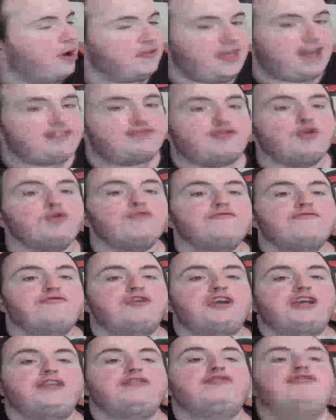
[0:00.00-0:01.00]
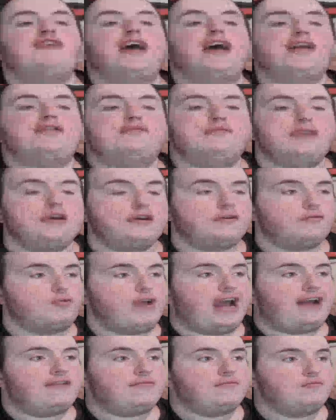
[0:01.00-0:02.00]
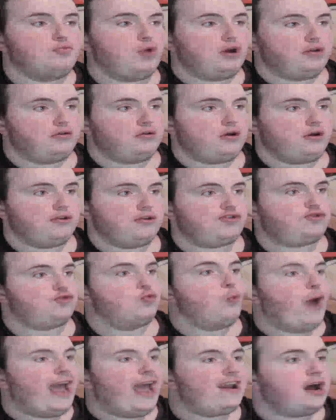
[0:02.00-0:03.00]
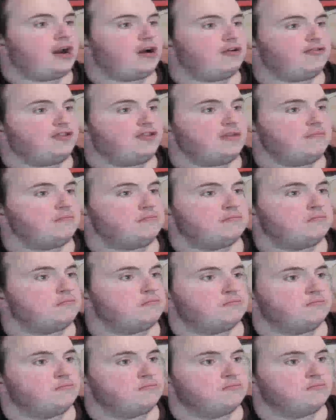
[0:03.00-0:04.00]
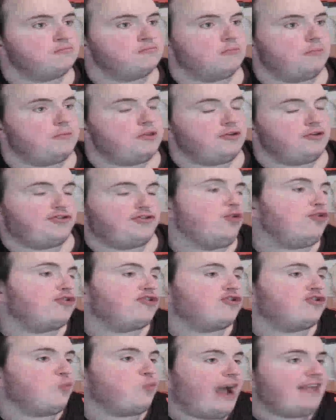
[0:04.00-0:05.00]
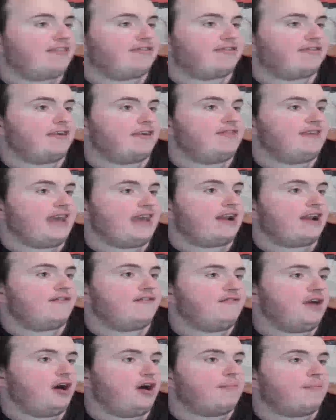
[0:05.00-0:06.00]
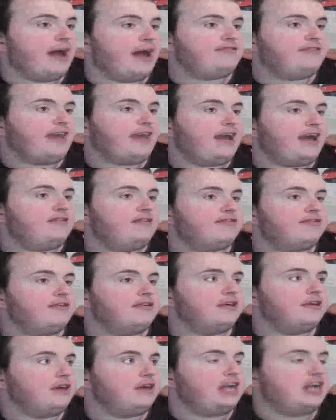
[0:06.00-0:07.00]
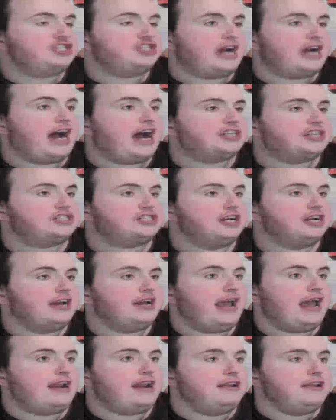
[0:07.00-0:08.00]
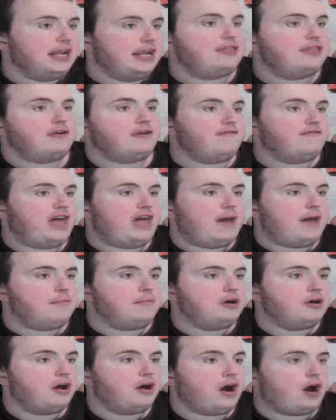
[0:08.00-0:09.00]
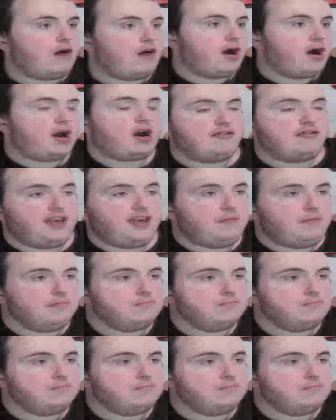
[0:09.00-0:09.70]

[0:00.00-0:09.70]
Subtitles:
That dude freaking said we had, what, sweat on our team? I mean, there's two sweats in the NFL, Montez and Josh, and neither of them are on our team.